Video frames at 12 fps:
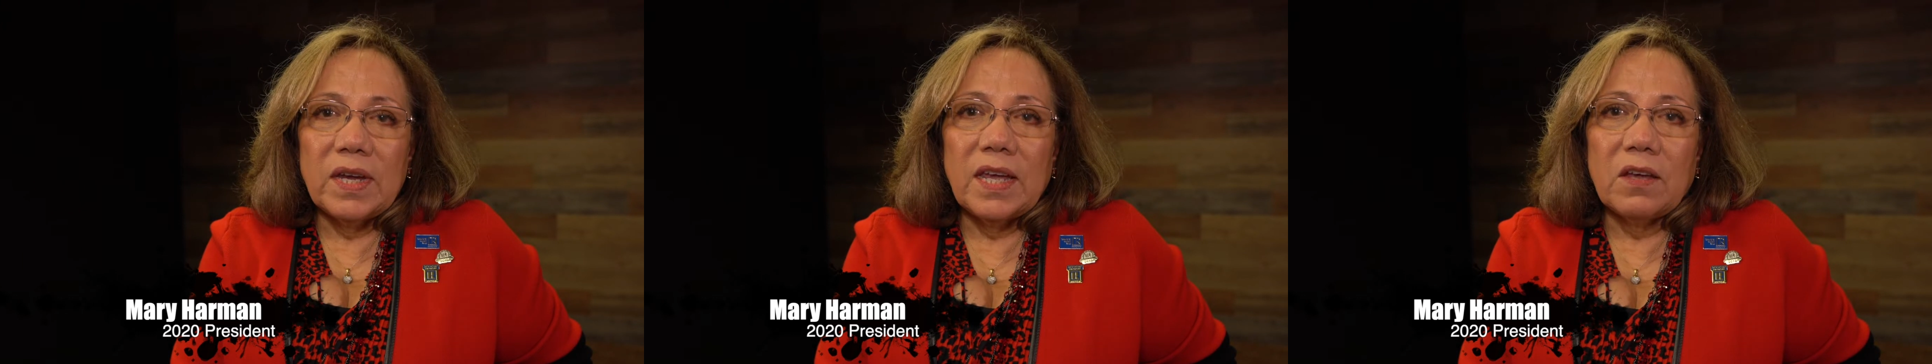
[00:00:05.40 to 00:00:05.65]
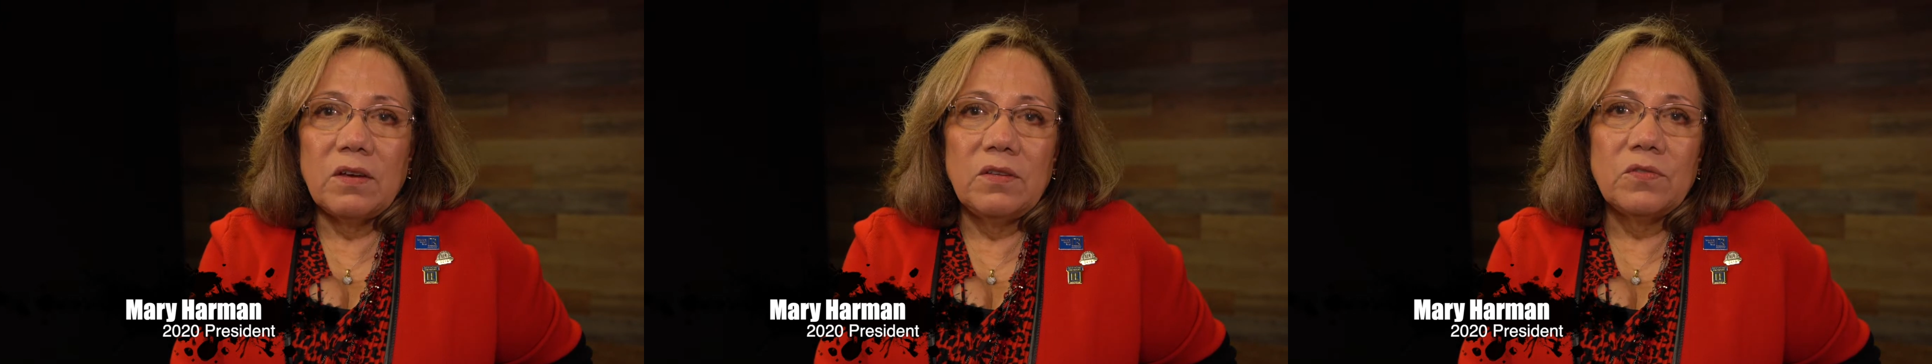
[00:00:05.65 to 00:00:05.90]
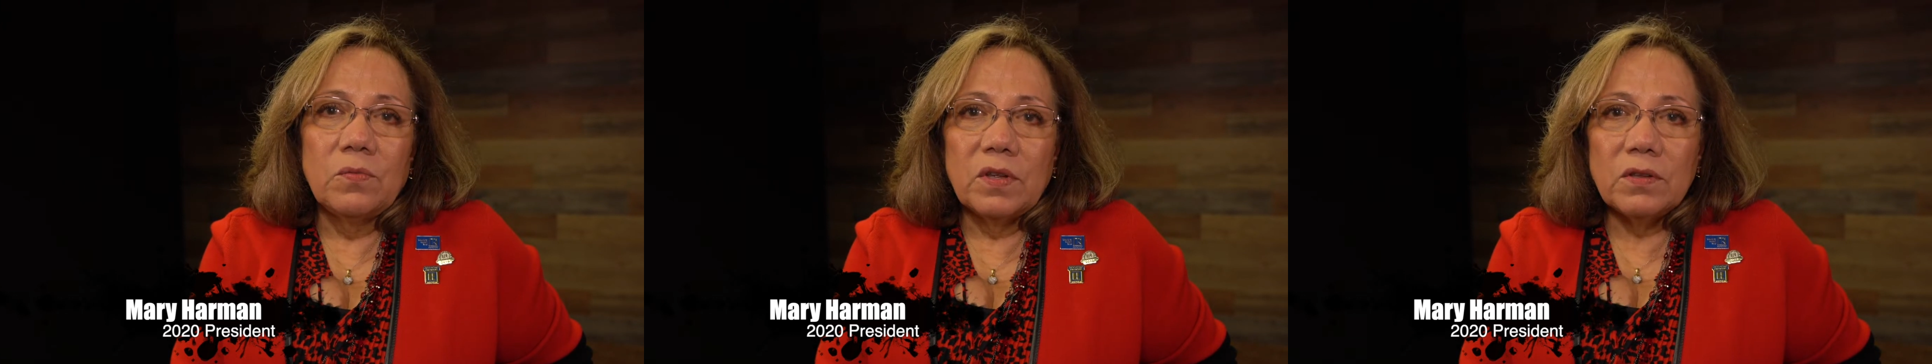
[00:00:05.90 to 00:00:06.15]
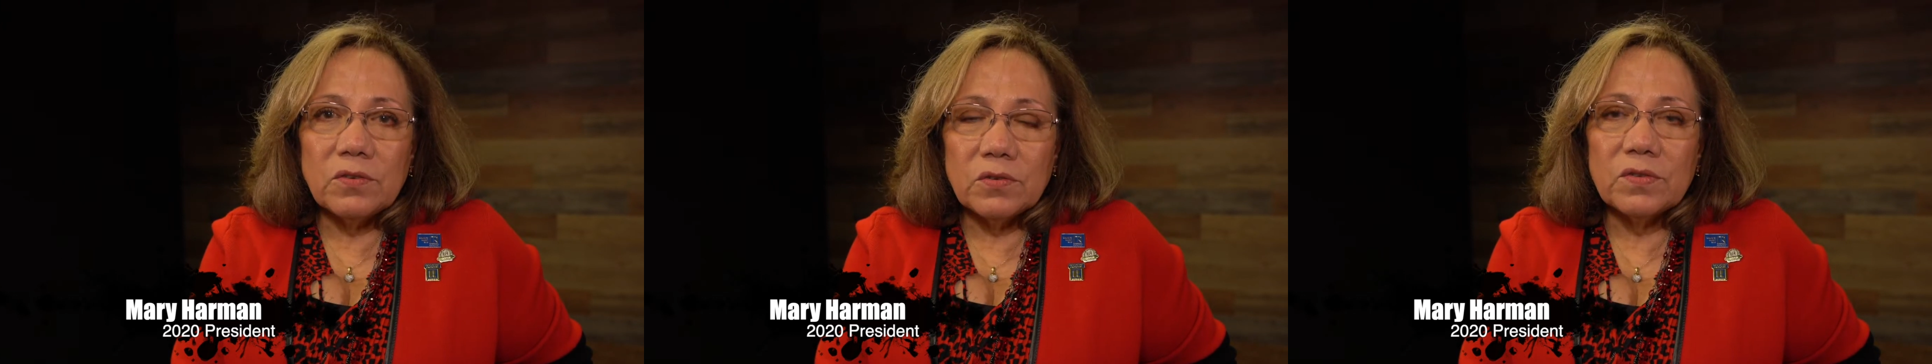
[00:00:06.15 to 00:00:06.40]
Counties
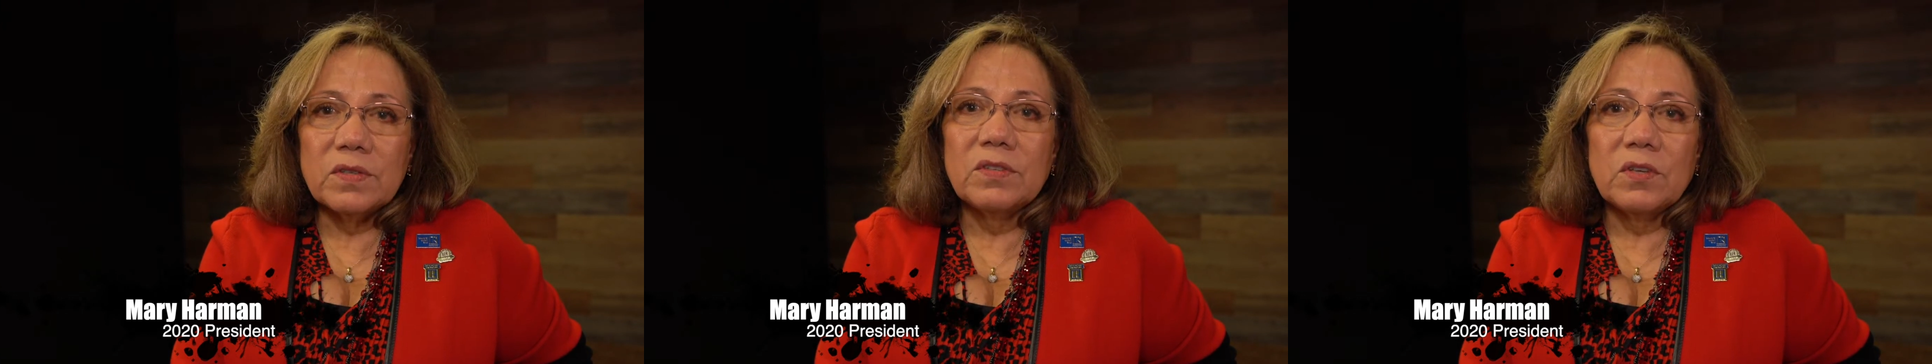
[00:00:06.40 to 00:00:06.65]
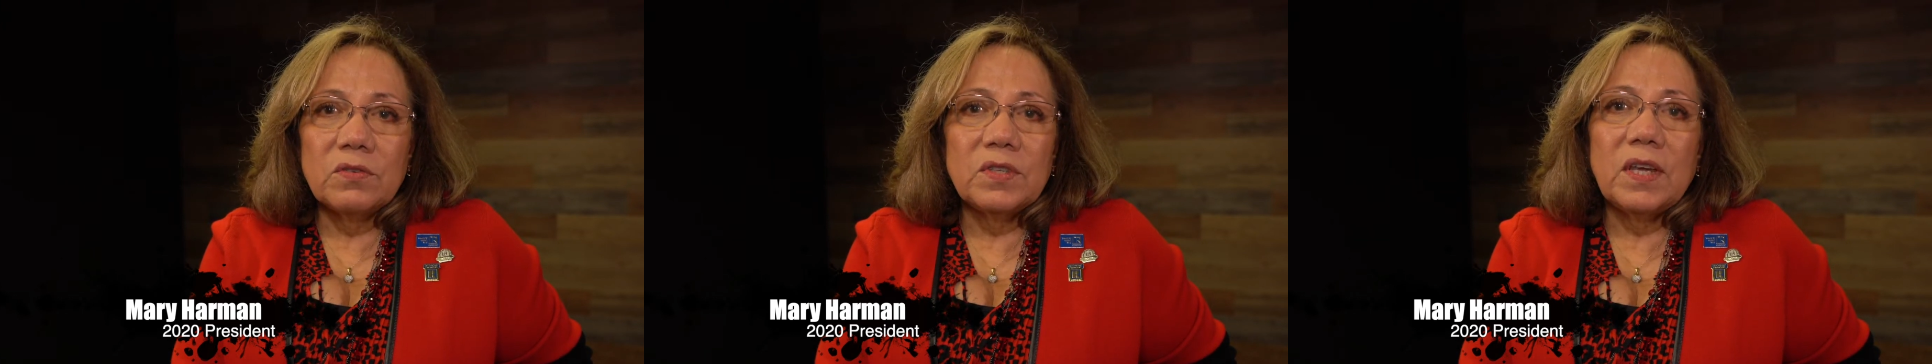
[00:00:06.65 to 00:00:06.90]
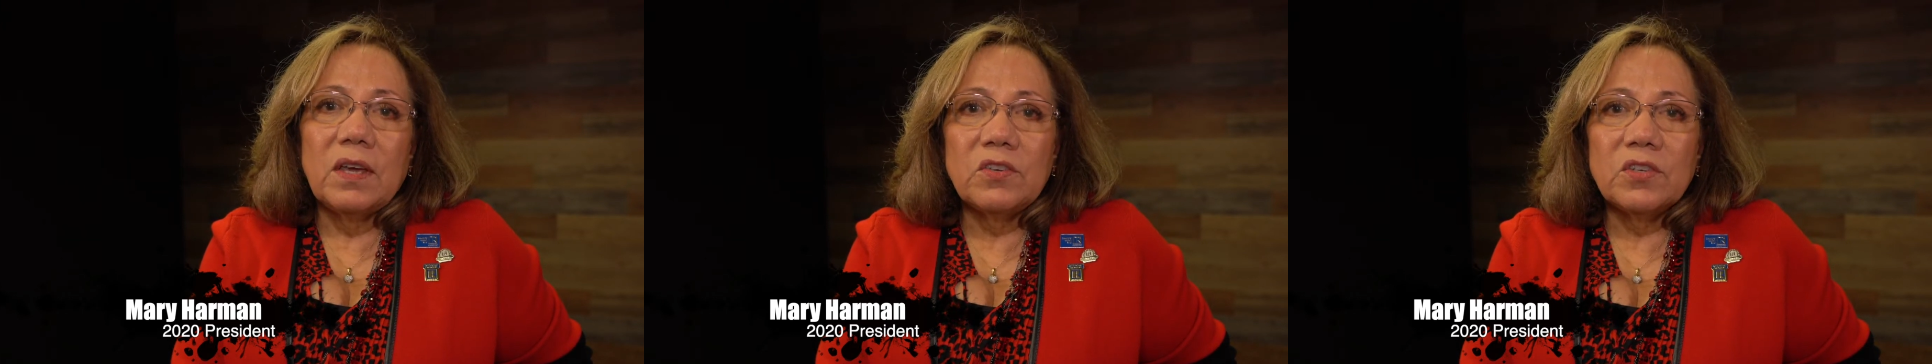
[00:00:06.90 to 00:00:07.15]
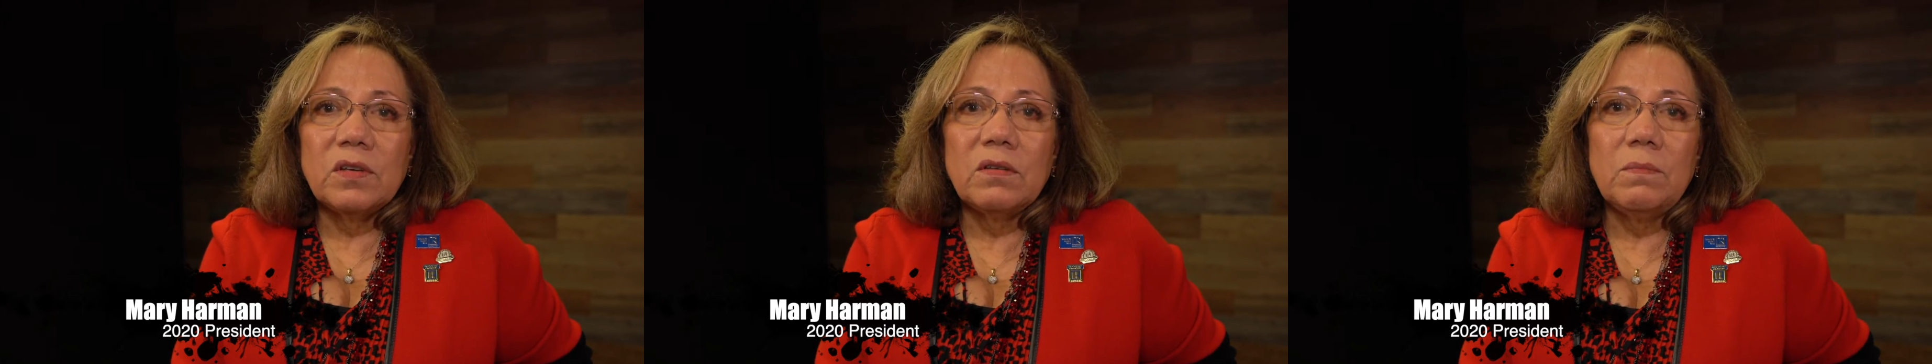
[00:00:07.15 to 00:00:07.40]
Realtors
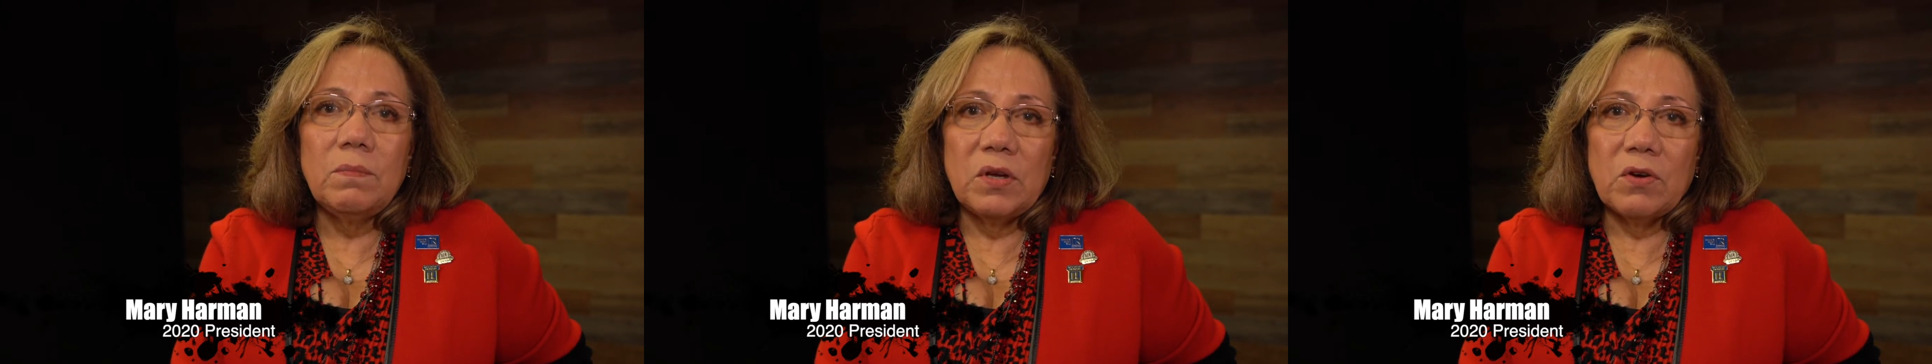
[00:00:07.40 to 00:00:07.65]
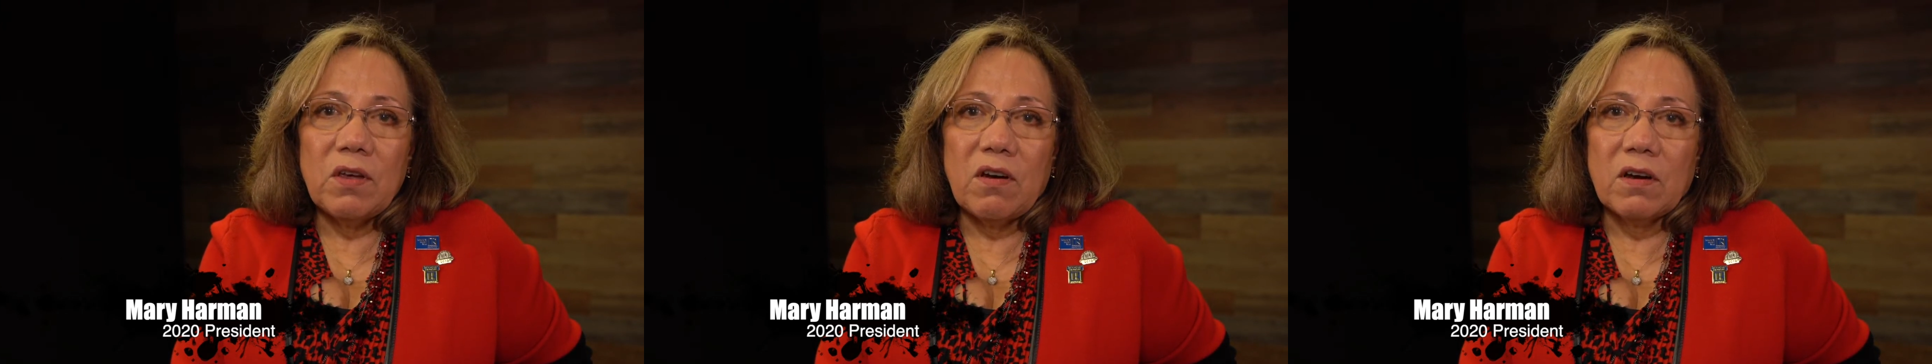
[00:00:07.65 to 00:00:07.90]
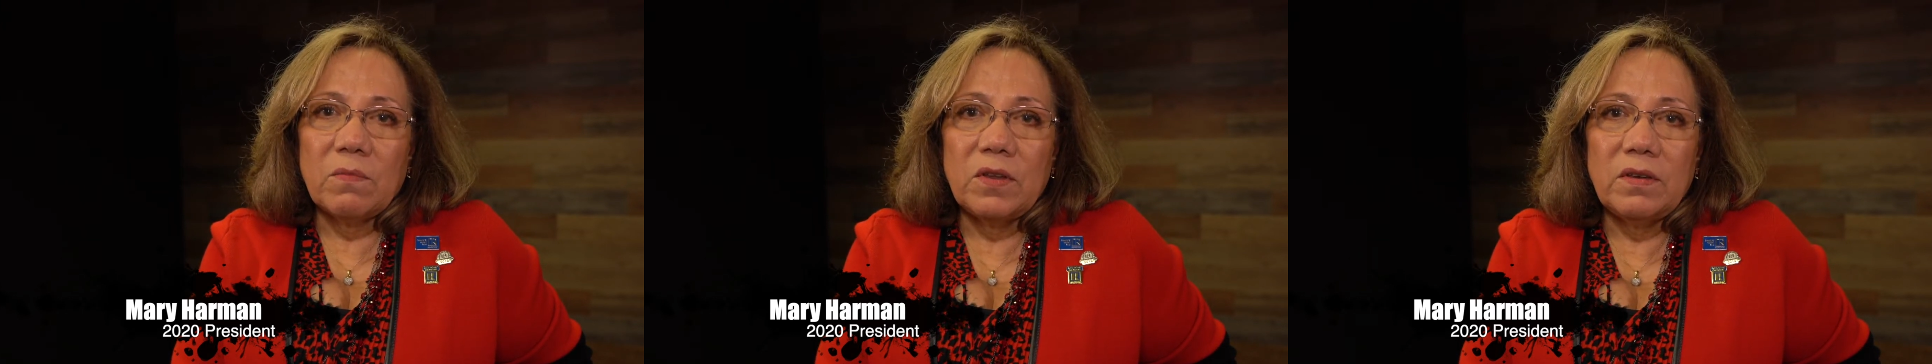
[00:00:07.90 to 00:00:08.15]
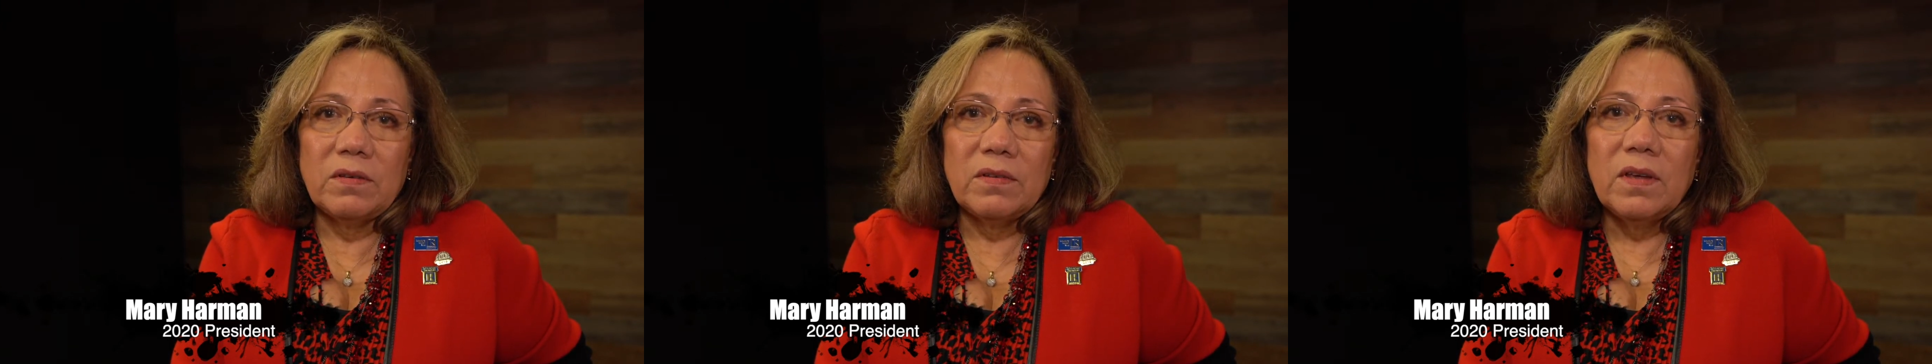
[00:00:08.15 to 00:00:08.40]
Association, Mary
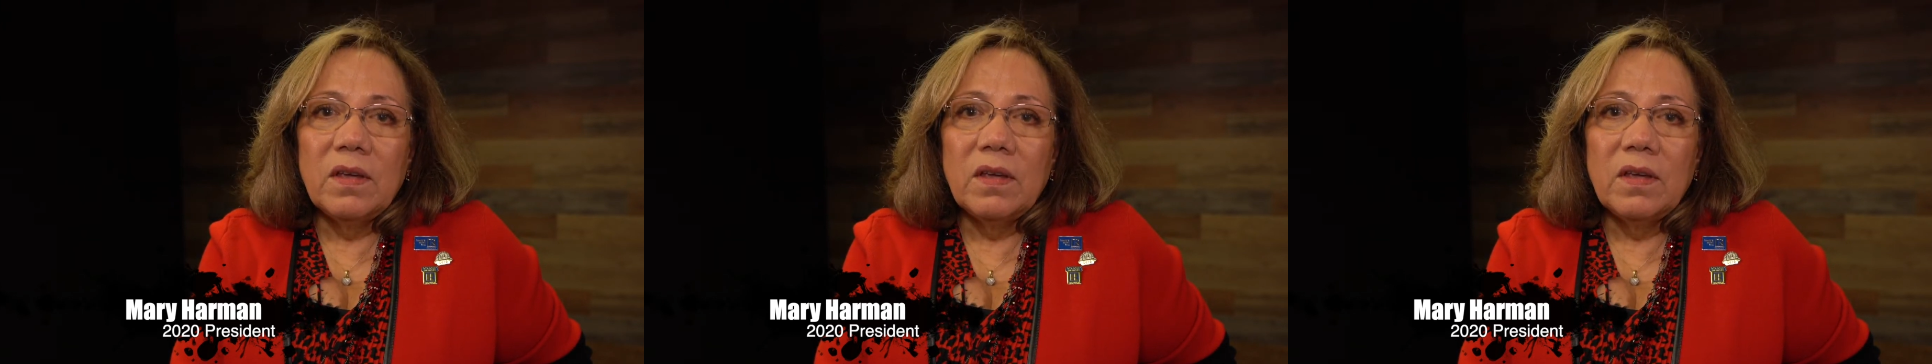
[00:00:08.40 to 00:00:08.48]
Harman.